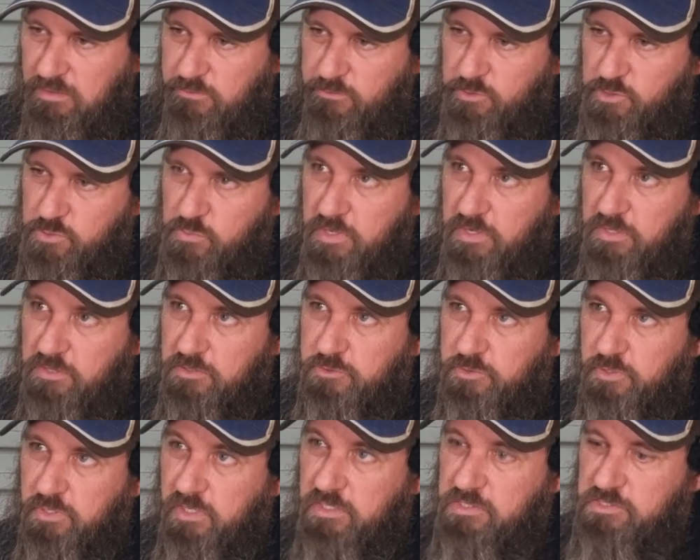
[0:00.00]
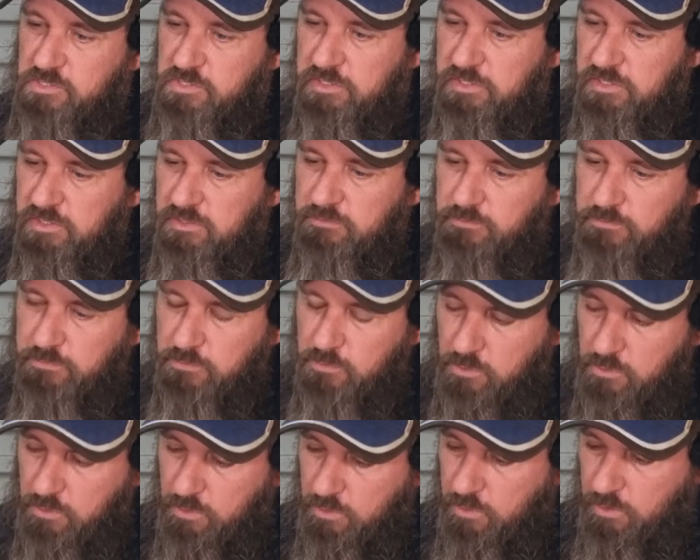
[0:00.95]
was one of the trees I did
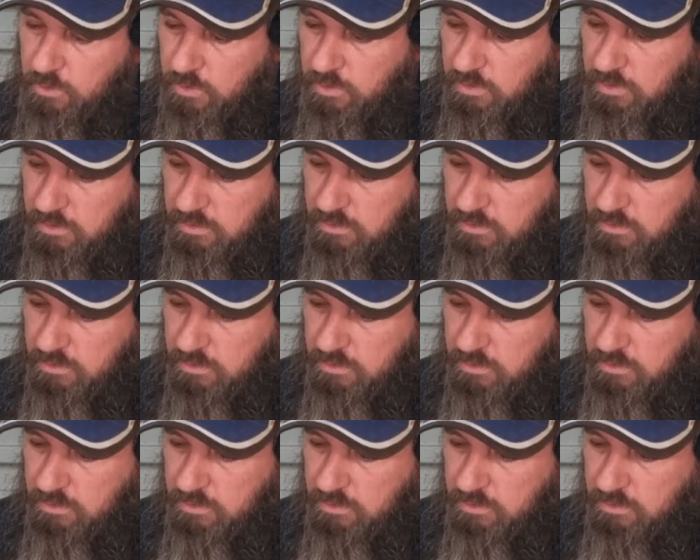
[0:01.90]
for